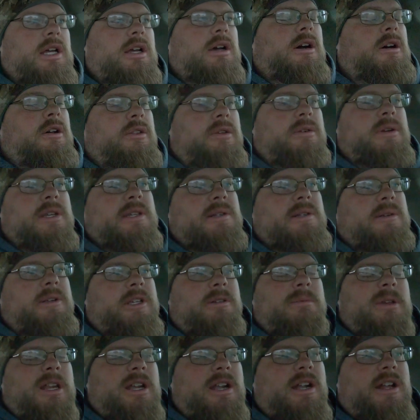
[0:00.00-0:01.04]
although he's only
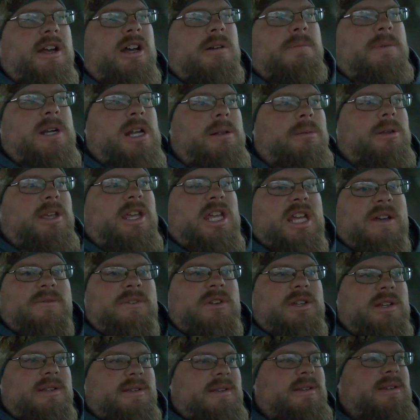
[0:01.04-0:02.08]
made it out probably half a
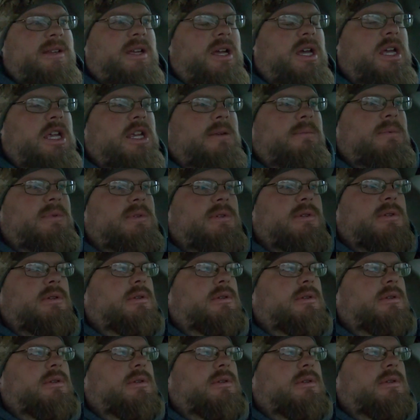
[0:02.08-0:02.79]
dozen times.